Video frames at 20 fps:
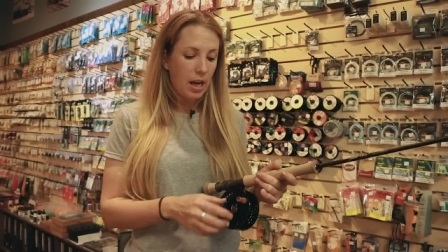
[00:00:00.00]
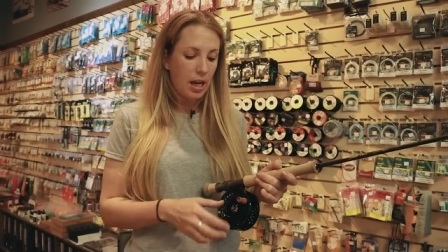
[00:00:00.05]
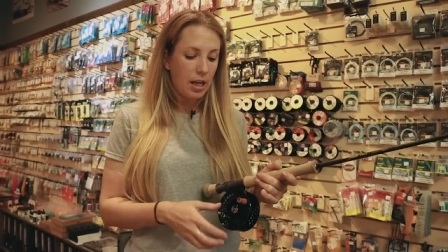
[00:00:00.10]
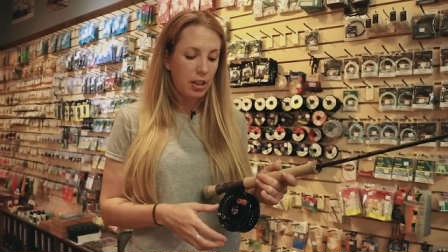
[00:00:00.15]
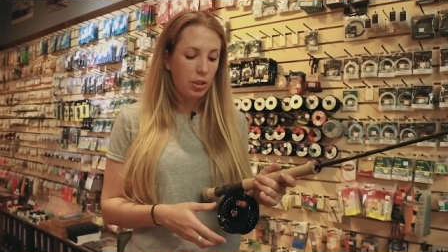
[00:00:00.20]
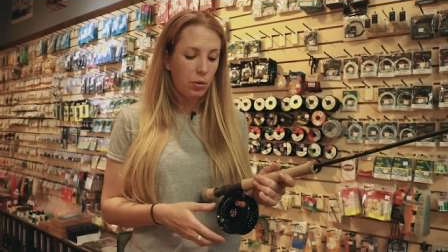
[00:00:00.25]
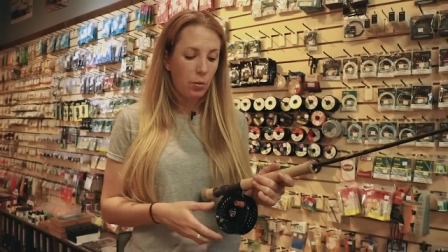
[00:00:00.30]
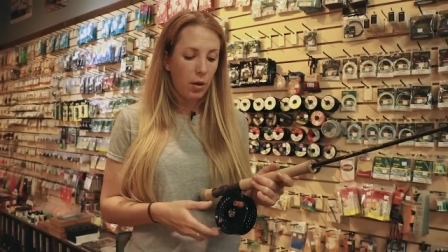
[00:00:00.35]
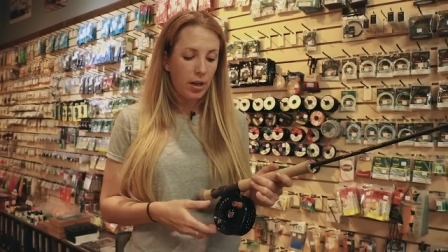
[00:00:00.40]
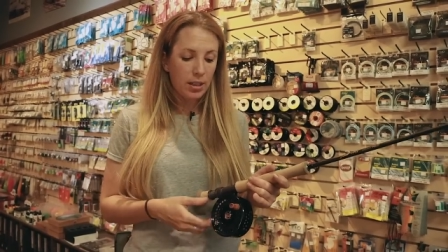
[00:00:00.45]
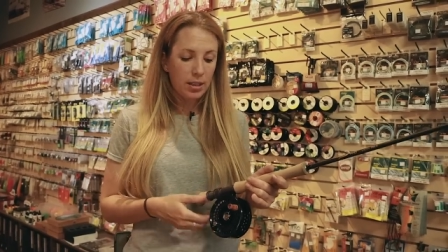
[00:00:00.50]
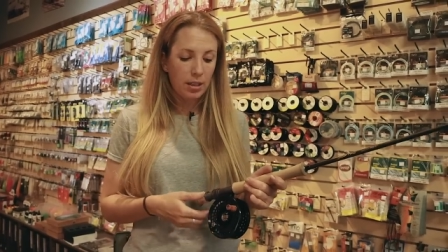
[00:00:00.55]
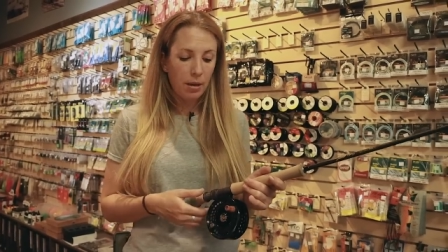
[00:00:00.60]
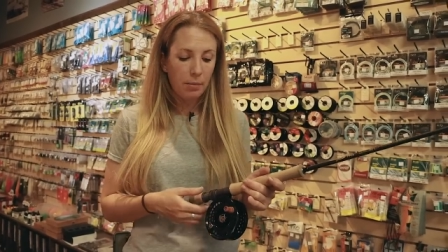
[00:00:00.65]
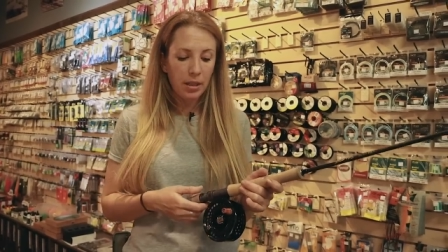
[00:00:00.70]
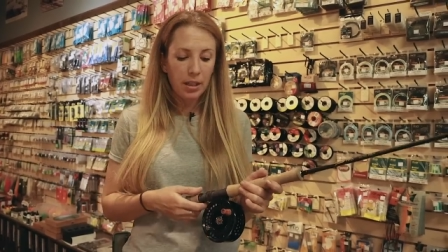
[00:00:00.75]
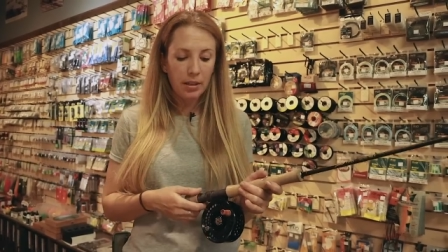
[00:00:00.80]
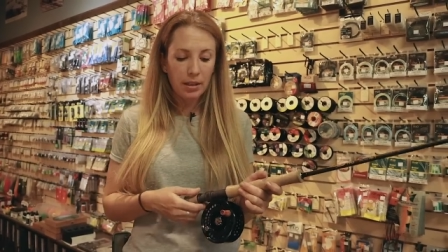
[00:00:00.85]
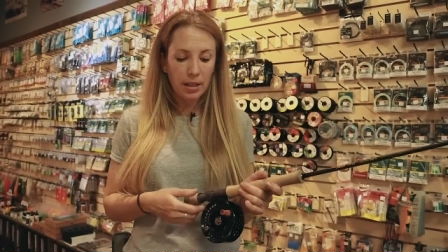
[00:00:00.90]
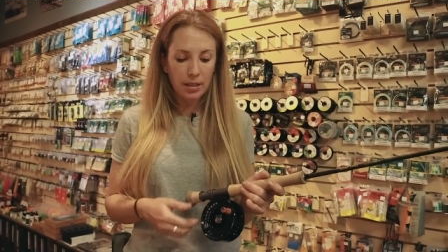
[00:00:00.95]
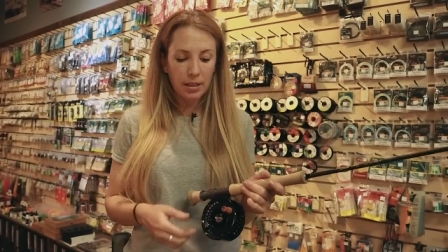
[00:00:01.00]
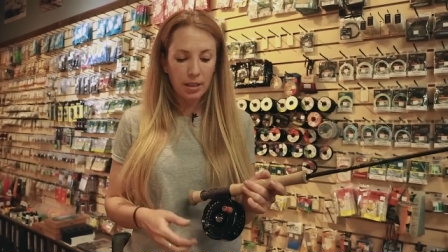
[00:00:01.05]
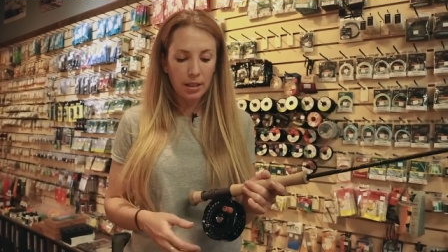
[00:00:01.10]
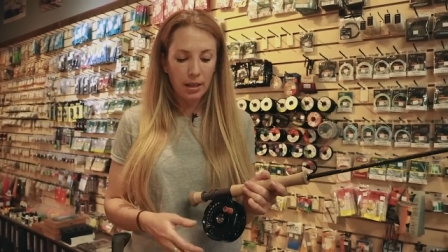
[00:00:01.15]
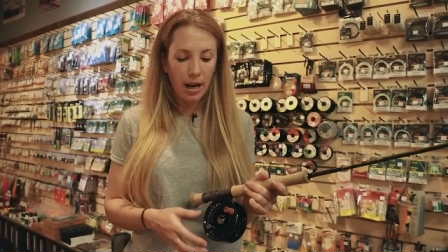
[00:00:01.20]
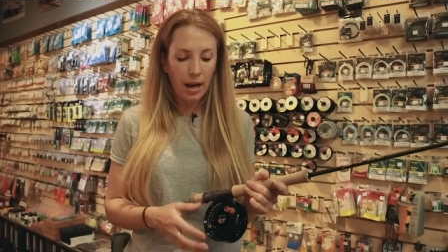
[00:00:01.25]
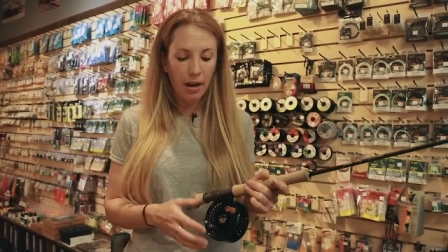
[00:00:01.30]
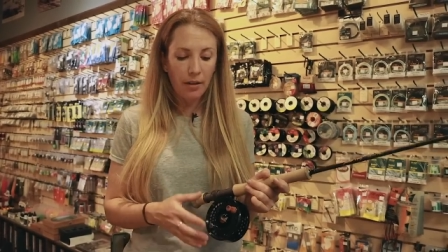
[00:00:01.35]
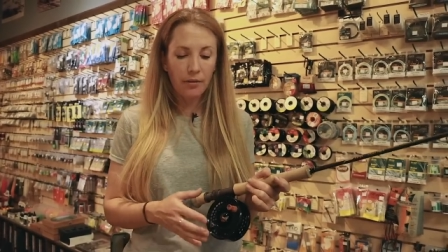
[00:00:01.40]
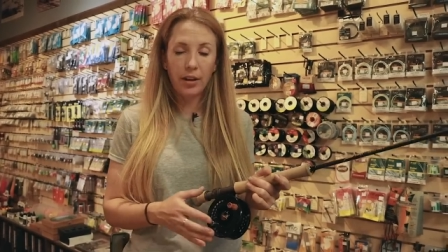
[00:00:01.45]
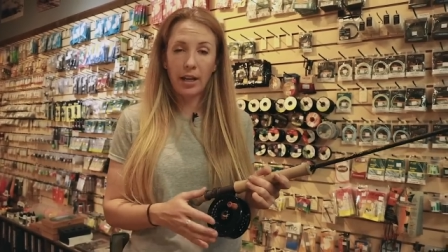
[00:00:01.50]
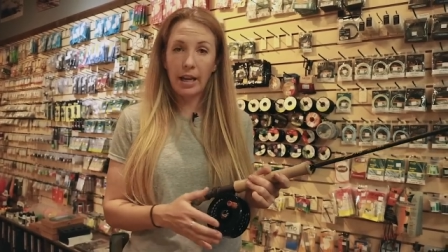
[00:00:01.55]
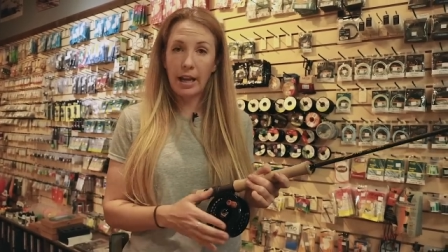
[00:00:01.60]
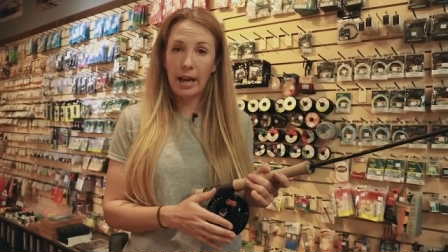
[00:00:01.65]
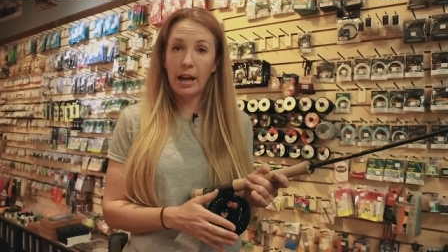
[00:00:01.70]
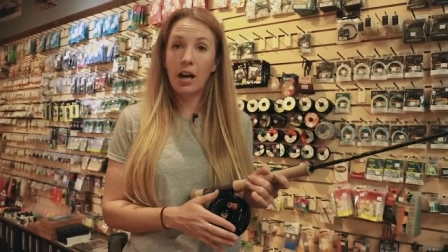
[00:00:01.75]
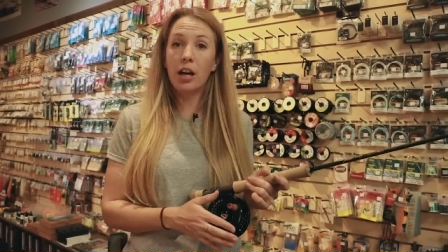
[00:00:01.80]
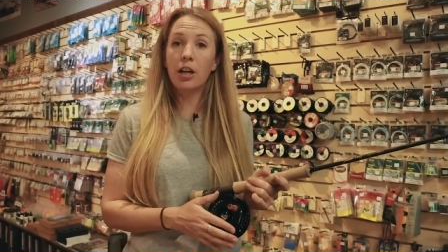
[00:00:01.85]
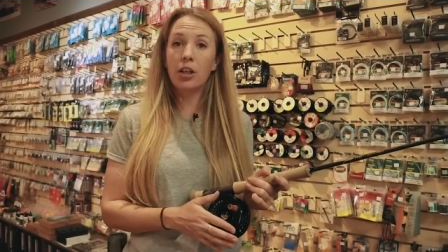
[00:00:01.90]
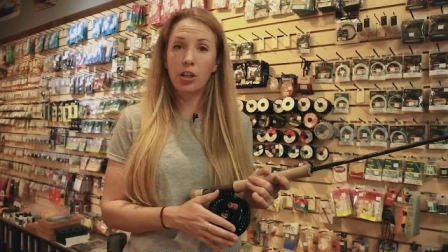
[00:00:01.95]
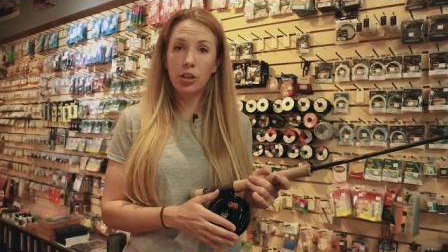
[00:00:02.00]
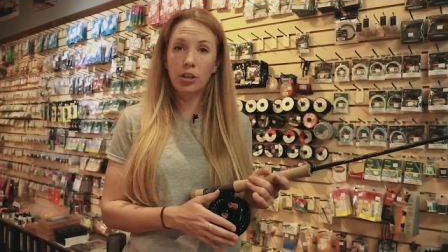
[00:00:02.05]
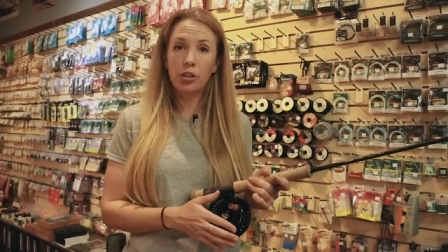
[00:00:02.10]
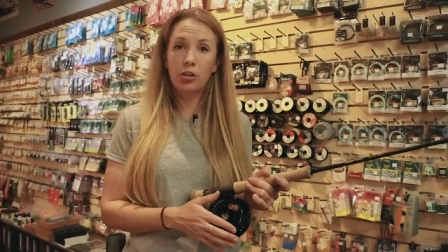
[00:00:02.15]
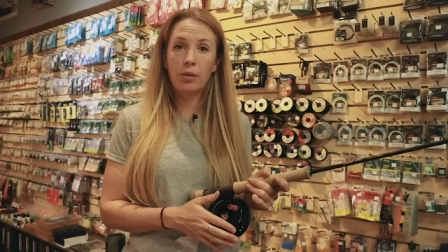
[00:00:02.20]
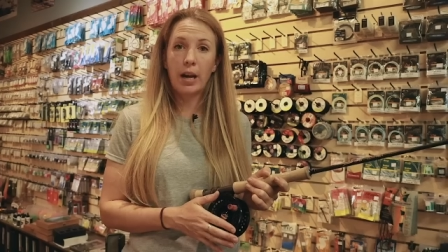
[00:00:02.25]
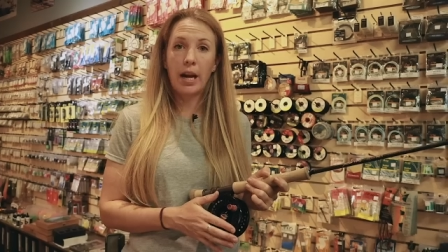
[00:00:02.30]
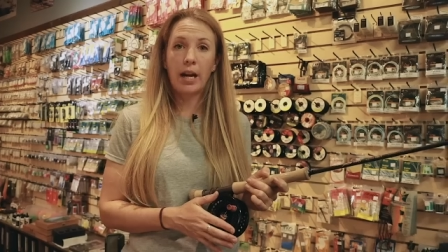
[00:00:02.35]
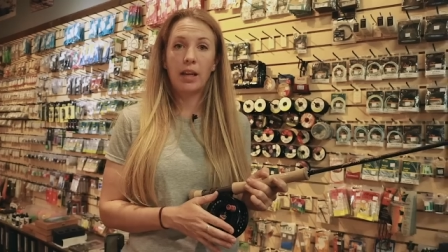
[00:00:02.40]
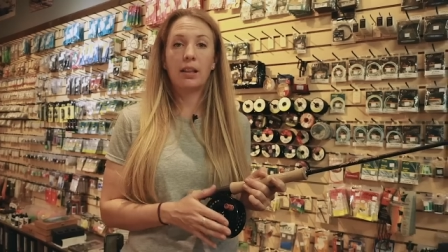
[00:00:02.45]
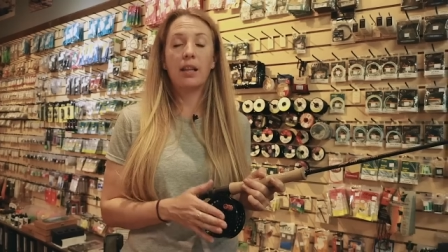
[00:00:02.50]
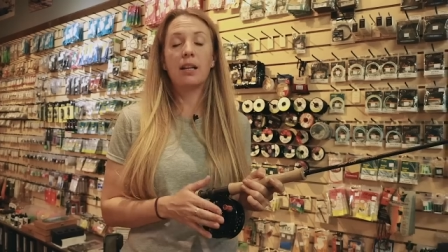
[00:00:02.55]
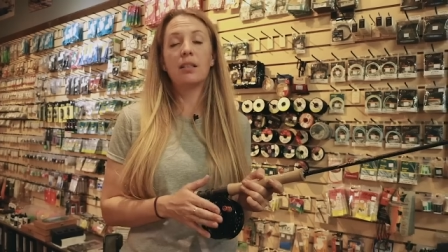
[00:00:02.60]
is you want something that's going to have a good drag.